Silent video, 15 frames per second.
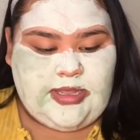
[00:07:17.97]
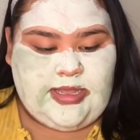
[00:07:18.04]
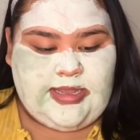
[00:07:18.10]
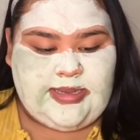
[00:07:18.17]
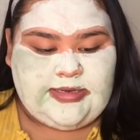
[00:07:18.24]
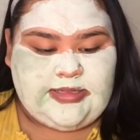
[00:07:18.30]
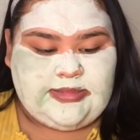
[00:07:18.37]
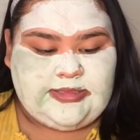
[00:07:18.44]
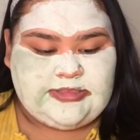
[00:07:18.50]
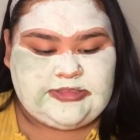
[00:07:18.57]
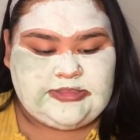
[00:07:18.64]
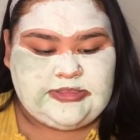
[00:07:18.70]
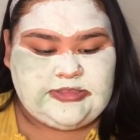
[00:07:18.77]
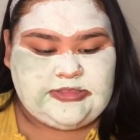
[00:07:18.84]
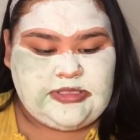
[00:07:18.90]
And
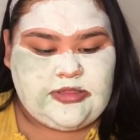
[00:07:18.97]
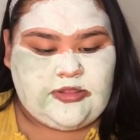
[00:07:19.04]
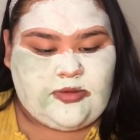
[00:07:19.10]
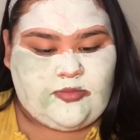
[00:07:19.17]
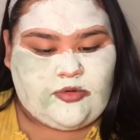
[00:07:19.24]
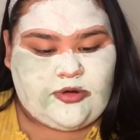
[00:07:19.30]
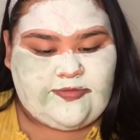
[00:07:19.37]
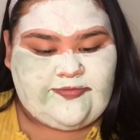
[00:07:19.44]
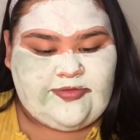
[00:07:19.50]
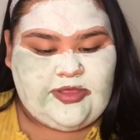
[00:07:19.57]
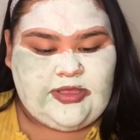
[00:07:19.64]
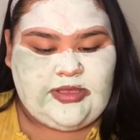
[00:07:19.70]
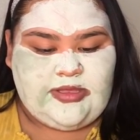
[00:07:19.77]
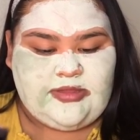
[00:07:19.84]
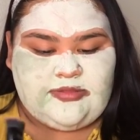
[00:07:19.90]
this is the
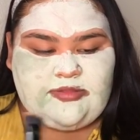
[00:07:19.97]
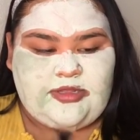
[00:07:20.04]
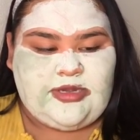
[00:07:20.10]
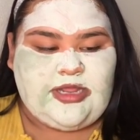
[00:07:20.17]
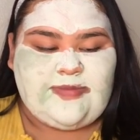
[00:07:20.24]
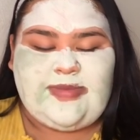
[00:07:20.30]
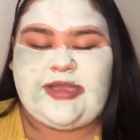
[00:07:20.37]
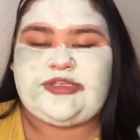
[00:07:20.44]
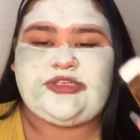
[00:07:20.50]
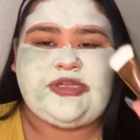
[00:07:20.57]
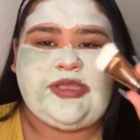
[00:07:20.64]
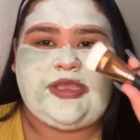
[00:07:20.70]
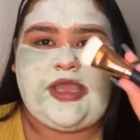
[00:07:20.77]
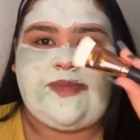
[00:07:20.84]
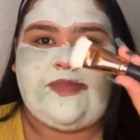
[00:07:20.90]
Morphe. The name
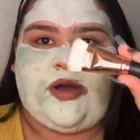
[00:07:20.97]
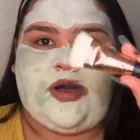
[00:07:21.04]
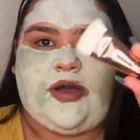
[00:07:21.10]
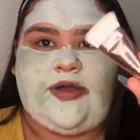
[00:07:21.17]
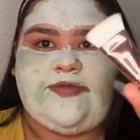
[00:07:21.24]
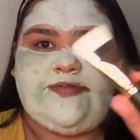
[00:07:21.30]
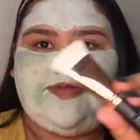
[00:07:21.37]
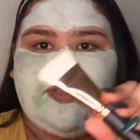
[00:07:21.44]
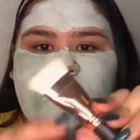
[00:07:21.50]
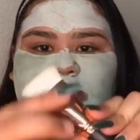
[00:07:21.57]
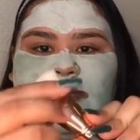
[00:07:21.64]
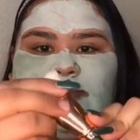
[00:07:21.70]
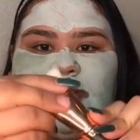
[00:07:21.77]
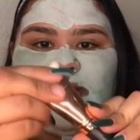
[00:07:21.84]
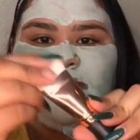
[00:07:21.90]
actually came off,
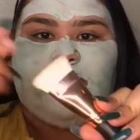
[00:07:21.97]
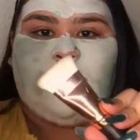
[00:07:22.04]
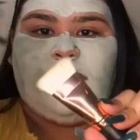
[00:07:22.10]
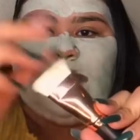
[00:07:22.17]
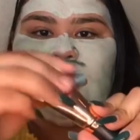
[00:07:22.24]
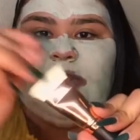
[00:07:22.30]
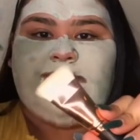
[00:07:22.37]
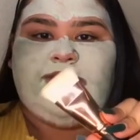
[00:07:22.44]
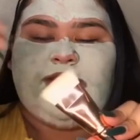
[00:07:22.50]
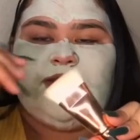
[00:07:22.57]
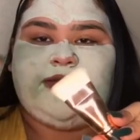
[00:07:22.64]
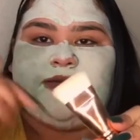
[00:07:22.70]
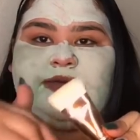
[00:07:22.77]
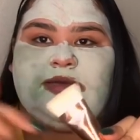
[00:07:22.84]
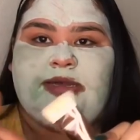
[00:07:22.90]
but I will be leaving
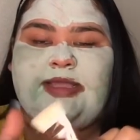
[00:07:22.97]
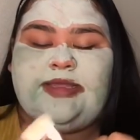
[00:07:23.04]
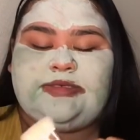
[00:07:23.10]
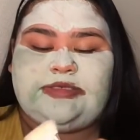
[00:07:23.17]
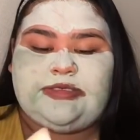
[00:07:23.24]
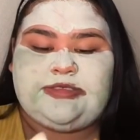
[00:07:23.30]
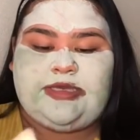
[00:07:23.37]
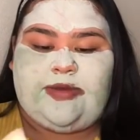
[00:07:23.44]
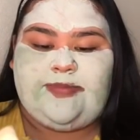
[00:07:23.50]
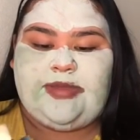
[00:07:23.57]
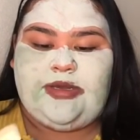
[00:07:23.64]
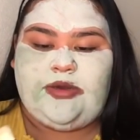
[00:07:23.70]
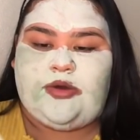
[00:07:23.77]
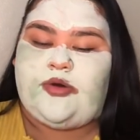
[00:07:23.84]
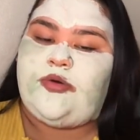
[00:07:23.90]
it linked down
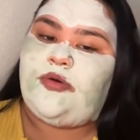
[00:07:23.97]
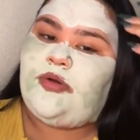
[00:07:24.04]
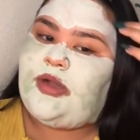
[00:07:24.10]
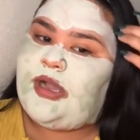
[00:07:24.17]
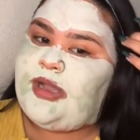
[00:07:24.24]
below.